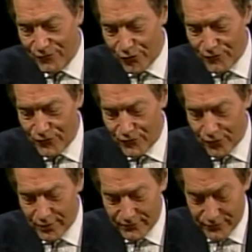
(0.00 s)
for
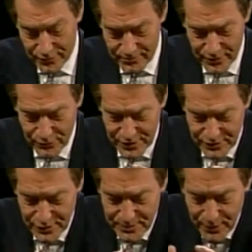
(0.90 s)
the
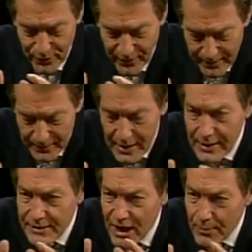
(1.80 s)
rest of this program.
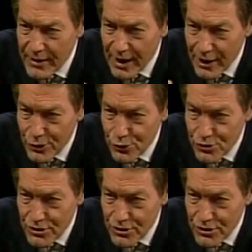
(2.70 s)
Tell me how you